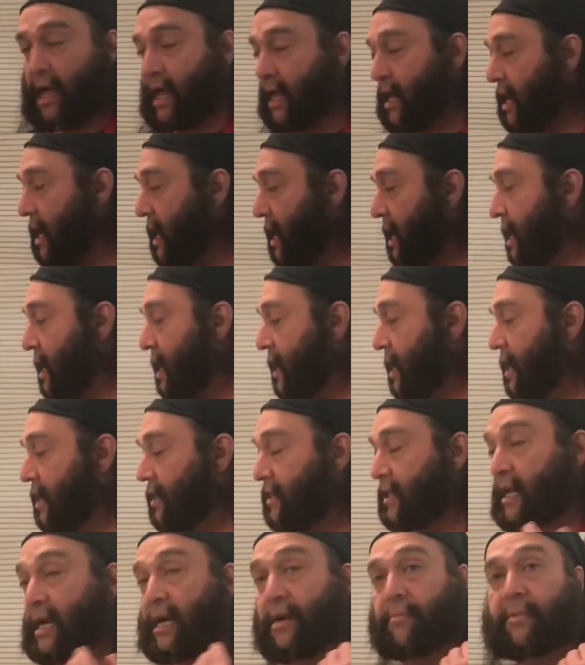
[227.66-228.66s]

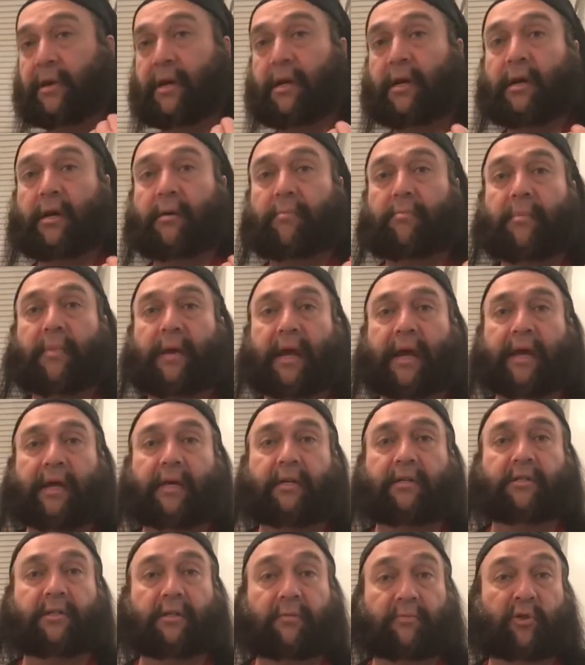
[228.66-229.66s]
and then I'm going to
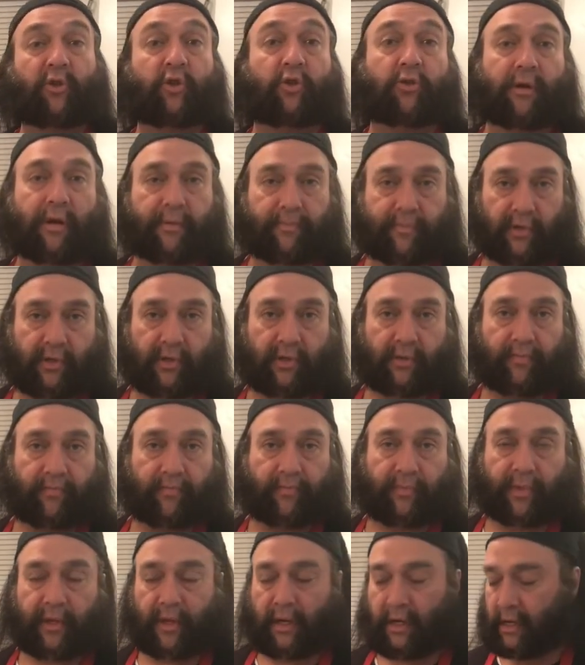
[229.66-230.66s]
make some strips.
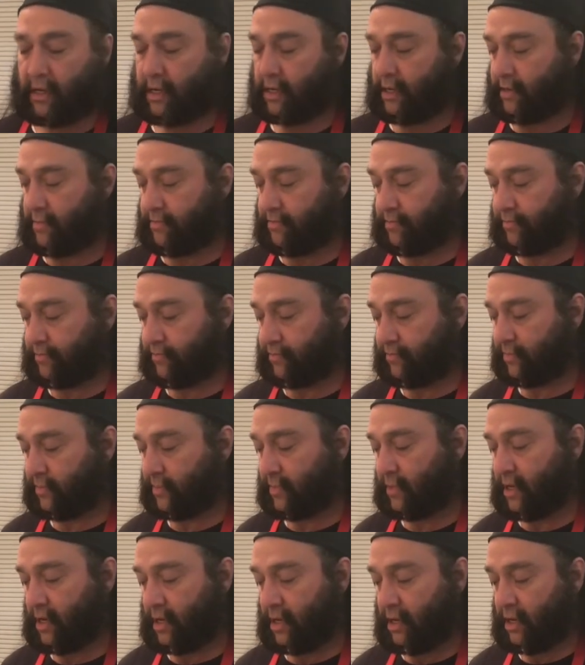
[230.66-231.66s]
And
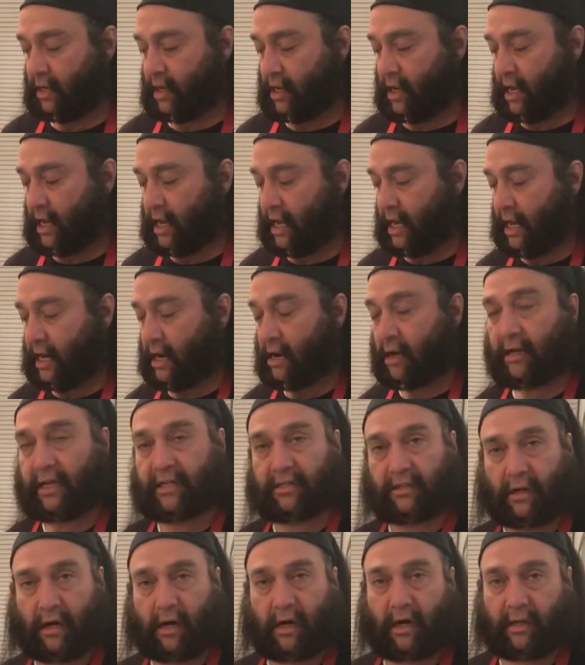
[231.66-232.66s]
I'll get
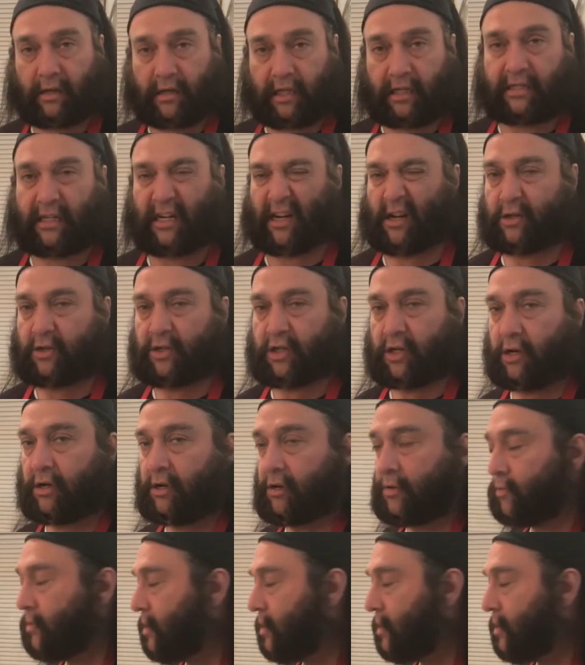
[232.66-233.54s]
started on this, and I'll show you